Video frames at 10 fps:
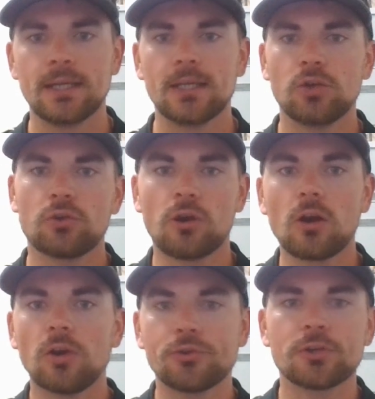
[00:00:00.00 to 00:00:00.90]
There
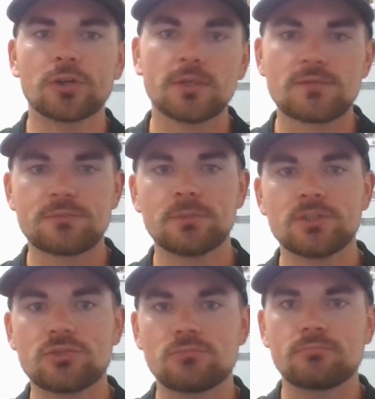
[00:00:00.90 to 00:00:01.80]
are alternatives, but
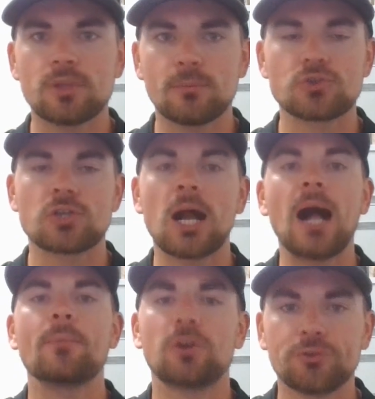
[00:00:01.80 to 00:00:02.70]
the most
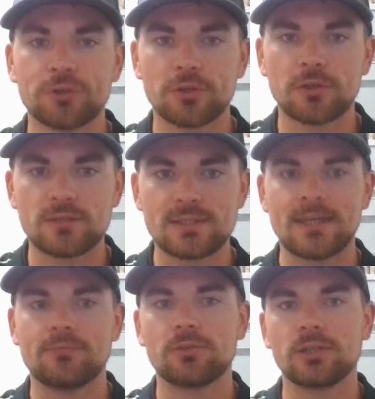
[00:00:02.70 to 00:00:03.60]
common alternative is
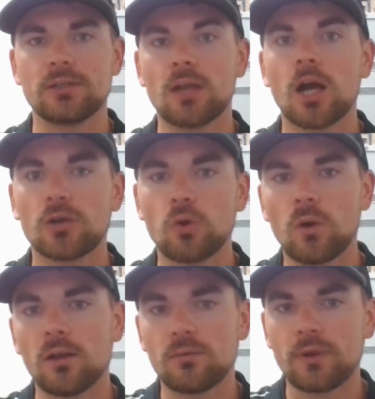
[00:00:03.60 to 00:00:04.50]
definitely a
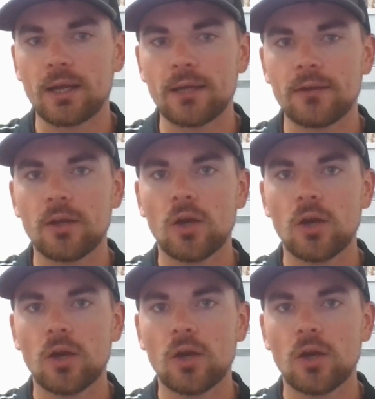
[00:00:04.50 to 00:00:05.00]
non-qualified